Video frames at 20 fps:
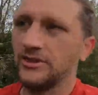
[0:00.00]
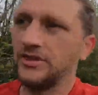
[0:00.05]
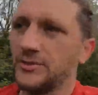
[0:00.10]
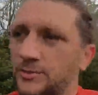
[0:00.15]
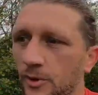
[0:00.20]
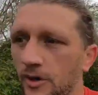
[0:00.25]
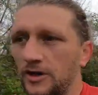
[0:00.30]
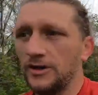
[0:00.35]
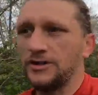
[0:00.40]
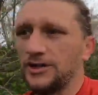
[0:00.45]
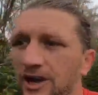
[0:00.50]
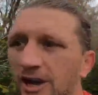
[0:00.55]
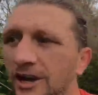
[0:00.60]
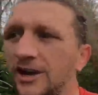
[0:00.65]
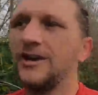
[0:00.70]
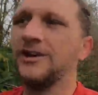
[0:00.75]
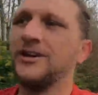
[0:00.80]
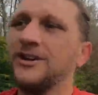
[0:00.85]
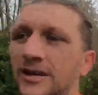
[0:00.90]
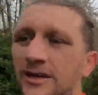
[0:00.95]
on this watch,
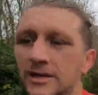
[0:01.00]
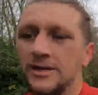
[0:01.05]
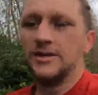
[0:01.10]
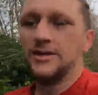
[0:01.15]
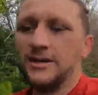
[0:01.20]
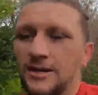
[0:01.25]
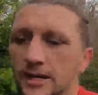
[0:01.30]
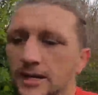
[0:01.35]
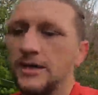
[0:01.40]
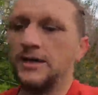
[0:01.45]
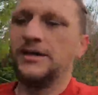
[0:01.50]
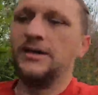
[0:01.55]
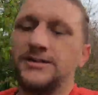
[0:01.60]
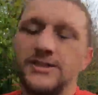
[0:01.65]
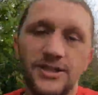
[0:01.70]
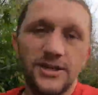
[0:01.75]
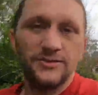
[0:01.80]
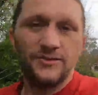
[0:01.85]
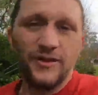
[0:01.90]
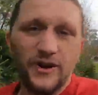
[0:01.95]

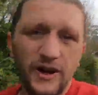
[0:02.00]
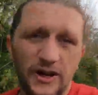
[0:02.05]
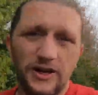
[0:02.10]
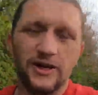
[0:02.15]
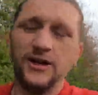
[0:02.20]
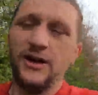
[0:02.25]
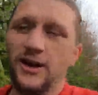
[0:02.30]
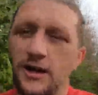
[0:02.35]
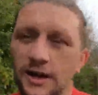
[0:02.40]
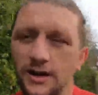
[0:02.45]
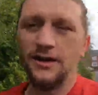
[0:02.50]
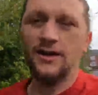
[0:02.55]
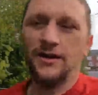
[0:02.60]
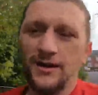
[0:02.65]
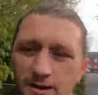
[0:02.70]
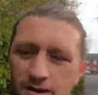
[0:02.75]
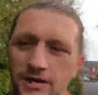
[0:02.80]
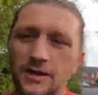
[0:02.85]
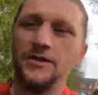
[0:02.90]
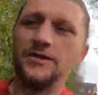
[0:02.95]
and so far
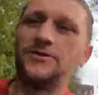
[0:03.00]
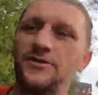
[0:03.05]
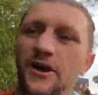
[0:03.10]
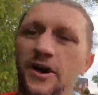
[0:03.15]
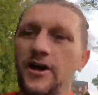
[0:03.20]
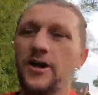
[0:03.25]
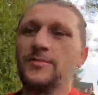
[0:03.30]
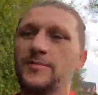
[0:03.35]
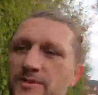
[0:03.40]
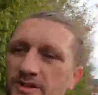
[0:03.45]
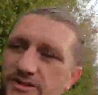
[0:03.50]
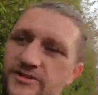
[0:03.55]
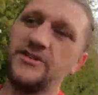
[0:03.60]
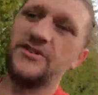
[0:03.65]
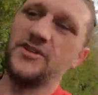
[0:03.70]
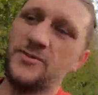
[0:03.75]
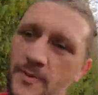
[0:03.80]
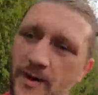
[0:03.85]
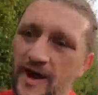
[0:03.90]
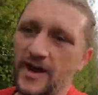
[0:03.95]
the time,
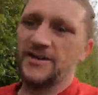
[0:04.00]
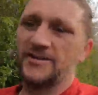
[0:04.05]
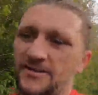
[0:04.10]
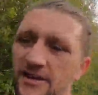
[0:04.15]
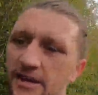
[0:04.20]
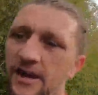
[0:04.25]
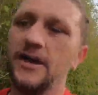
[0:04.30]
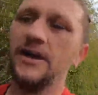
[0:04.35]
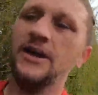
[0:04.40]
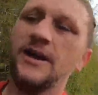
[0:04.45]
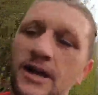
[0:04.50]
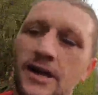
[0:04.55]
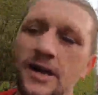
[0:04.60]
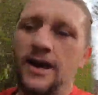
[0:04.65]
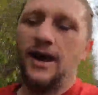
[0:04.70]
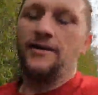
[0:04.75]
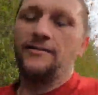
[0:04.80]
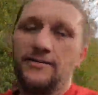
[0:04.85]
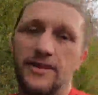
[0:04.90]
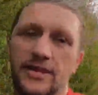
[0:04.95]
distance, pace,
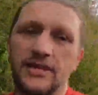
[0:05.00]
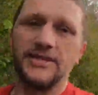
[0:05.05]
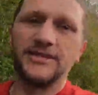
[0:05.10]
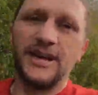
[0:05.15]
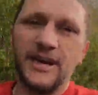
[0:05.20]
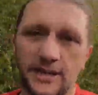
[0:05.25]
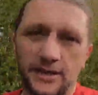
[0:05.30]
everything is